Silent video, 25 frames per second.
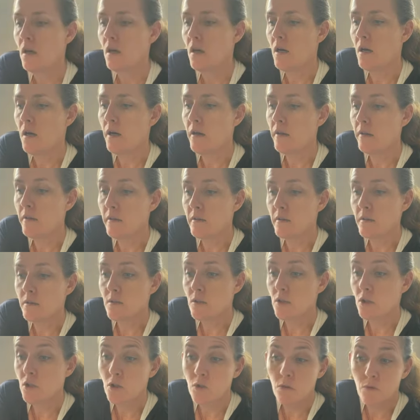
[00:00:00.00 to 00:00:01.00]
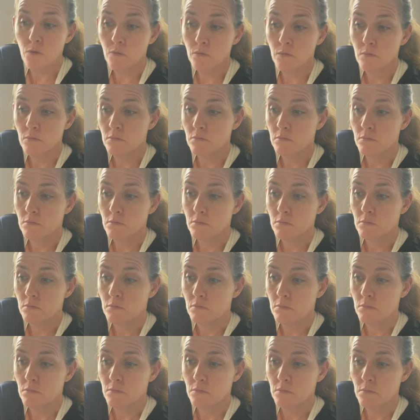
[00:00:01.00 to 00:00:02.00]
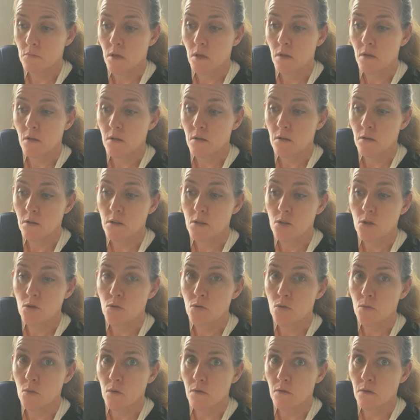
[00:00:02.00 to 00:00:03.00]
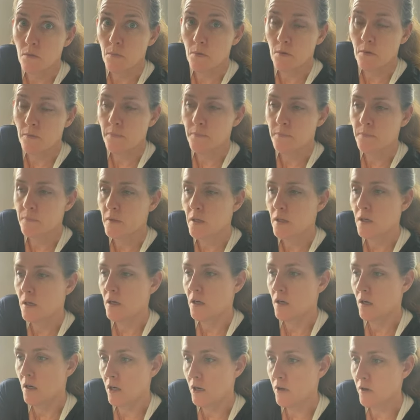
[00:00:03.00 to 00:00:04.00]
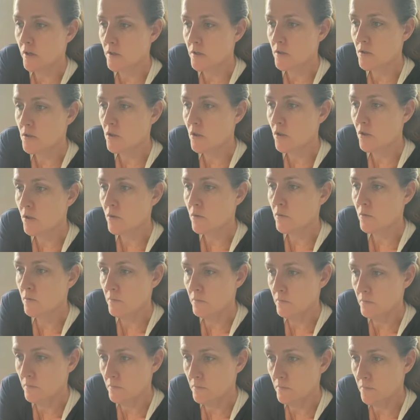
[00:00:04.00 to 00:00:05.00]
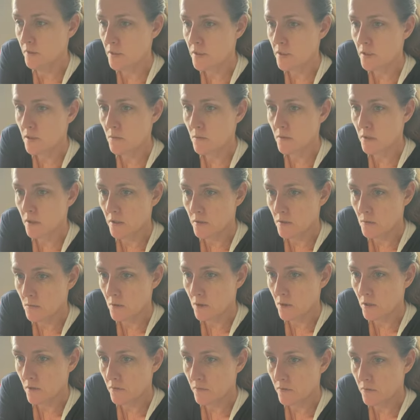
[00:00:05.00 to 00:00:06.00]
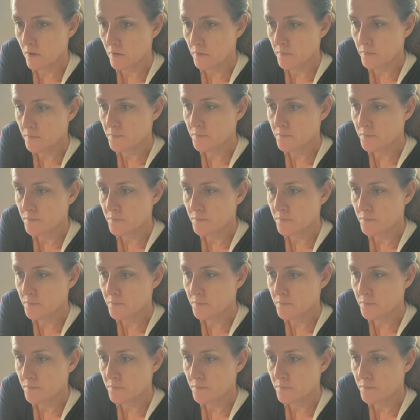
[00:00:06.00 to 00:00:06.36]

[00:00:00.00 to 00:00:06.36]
I think that's cute. I think that's adorable. All right, so let's see what else we have here.